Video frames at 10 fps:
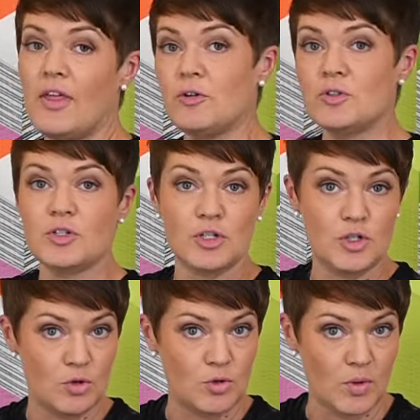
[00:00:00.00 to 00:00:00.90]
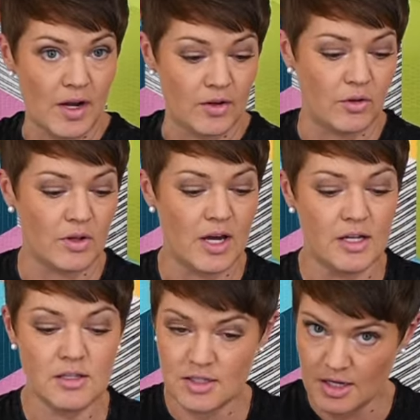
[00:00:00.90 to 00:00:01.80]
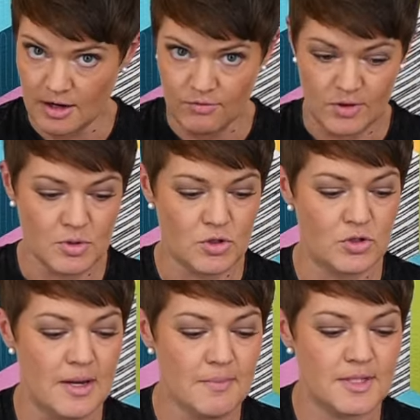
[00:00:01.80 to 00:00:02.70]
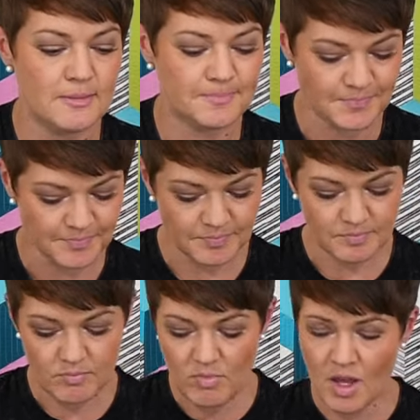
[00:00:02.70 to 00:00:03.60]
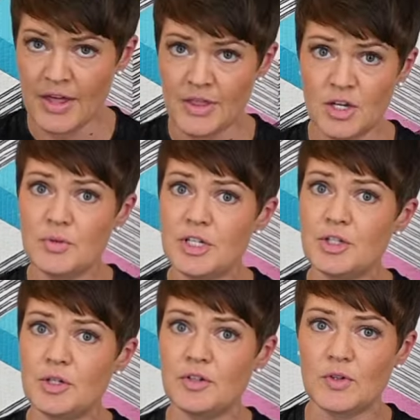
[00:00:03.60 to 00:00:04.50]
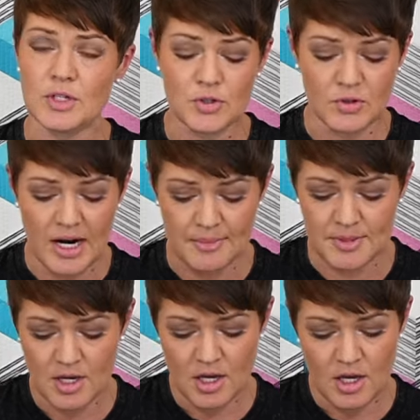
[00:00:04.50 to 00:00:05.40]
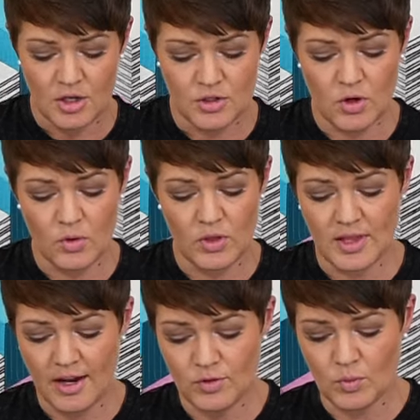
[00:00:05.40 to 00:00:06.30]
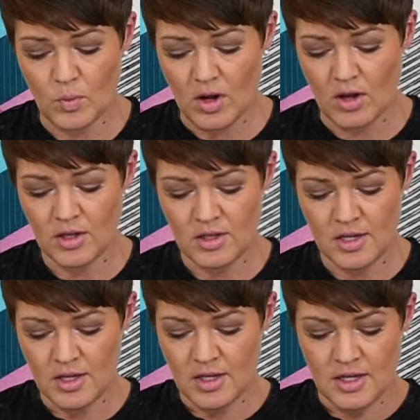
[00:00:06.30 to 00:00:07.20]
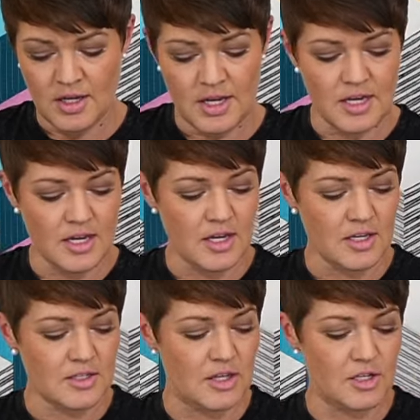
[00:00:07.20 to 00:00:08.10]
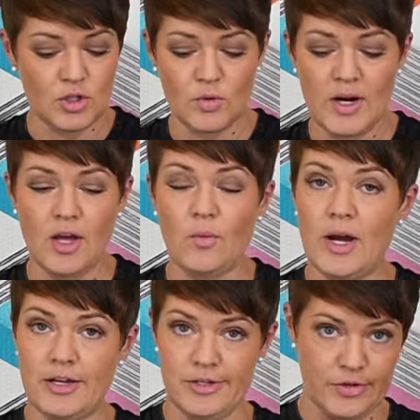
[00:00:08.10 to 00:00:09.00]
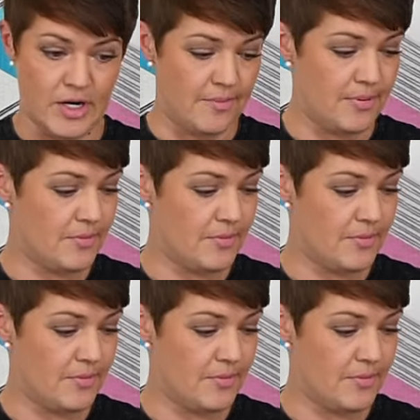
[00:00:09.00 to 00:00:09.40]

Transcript: those are just two triangle cuts cut from strips. And then you need two different stripes. So the left wall is this gray and white stripe,